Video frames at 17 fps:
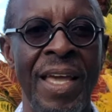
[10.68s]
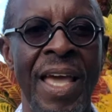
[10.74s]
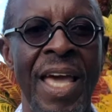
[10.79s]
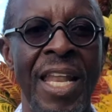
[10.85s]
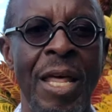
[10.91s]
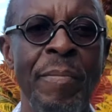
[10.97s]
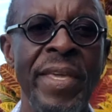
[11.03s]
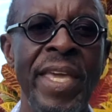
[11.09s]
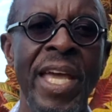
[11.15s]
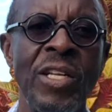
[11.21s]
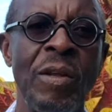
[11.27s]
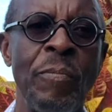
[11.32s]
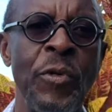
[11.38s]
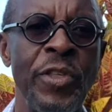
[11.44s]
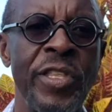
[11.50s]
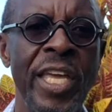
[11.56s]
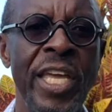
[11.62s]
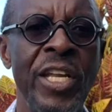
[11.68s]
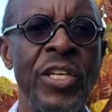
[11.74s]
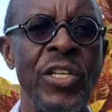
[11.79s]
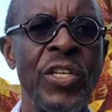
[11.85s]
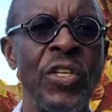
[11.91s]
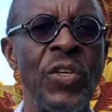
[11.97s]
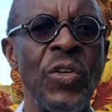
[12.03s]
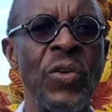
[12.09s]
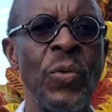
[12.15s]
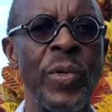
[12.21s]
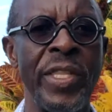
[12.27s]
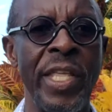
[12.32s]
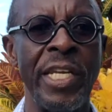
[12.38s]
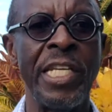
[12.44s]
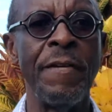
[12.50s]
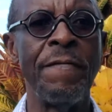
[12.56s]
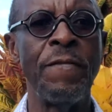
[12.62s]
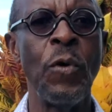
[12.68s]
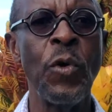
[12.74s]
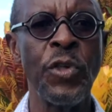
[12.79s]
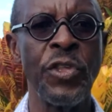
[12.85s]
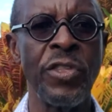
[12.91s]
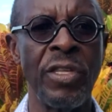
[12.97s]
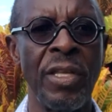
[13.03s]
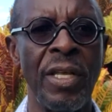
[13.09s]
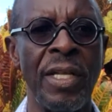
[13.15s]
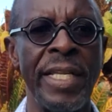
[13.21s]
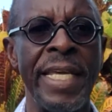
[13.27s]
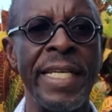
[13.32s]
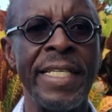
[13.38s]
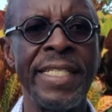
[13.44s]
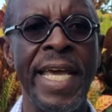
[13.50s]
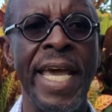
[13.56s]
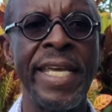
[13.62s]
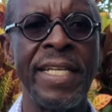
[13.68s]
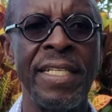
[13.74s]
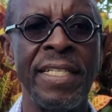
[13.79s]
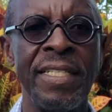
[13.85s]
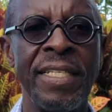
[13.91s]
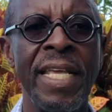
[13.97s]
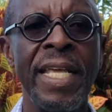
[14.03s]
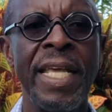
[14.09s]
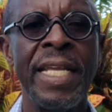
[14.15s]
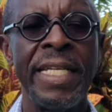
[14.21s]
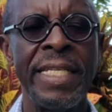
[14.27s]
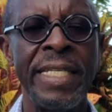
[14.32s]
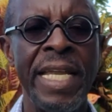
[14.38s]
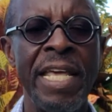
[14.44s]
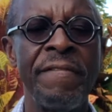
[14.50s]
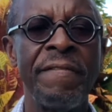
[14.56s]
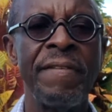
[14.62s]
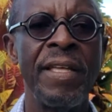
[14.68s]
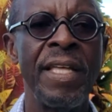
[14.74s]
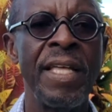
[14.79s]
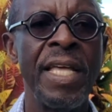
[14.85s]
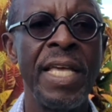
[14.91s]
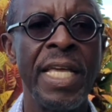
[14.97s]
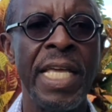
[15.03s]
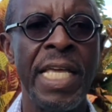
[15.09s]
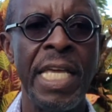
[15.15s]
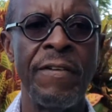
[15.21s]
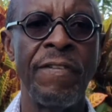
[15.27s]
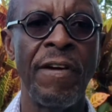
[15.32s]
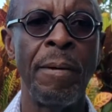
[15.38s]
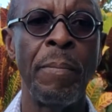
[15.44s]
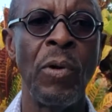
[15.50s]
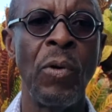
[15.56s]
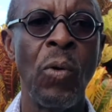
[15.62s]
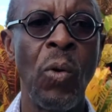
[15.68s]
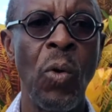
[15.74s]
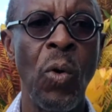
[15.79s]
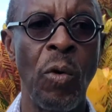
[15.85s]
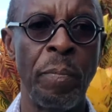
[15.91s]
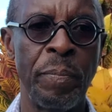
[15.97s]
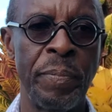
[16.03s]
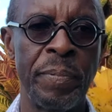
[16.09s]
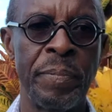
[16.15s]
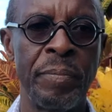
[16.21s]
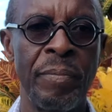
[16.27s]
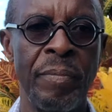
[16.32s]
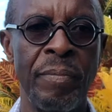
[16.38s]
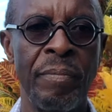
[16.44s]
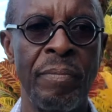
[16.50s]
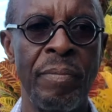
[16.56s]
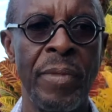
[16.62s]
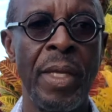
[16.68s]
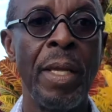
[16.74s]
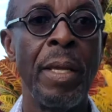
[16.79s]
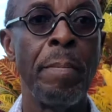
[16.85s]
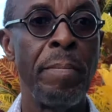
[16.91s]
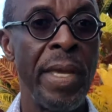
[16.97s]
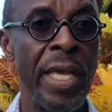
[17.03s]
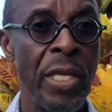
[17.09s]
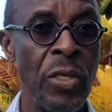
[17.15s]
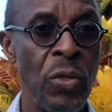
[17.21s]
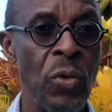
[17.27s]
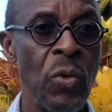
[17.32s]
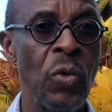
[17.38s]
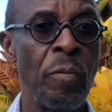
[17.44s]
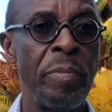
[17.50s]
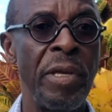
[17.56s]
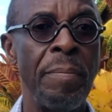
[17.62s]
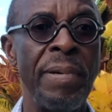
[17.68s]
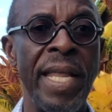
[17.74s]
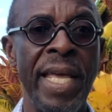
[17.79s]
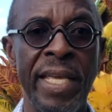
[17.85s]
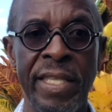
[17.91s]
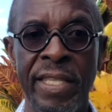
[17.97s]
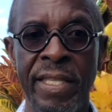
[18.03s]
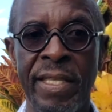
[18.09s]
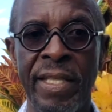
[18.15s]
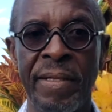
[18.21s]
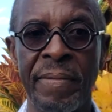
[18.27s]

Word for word: and I'm here to present you with a devotional entitled, Never Give Up Hope. May you be blessed.